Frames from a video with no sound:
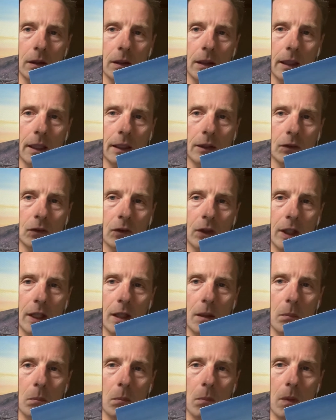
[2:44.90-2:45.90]
and
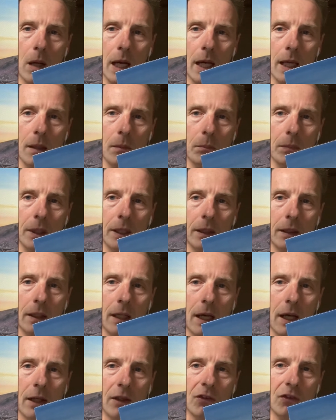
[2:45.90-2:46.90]
it might be
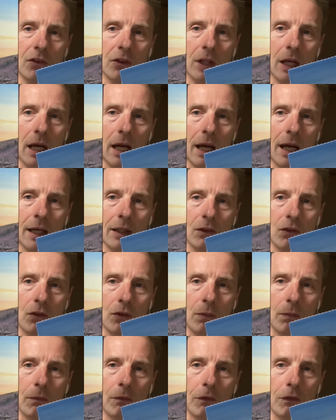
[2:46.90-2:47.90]
nice to add
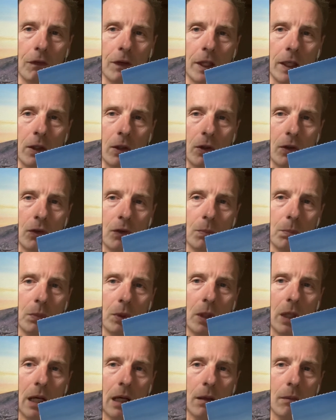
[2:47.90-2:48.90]
some figures,
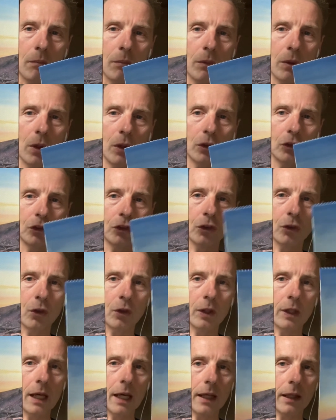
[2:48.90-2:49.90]
but I'm not sure
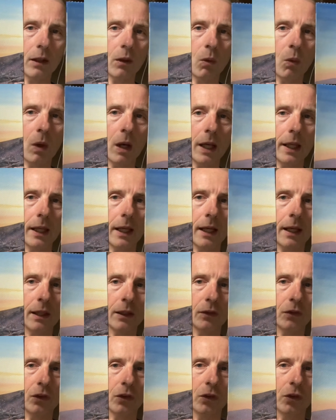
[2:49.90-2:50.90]
yet quite
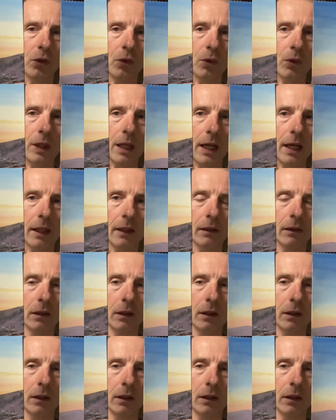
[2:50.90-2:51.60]
how to do that.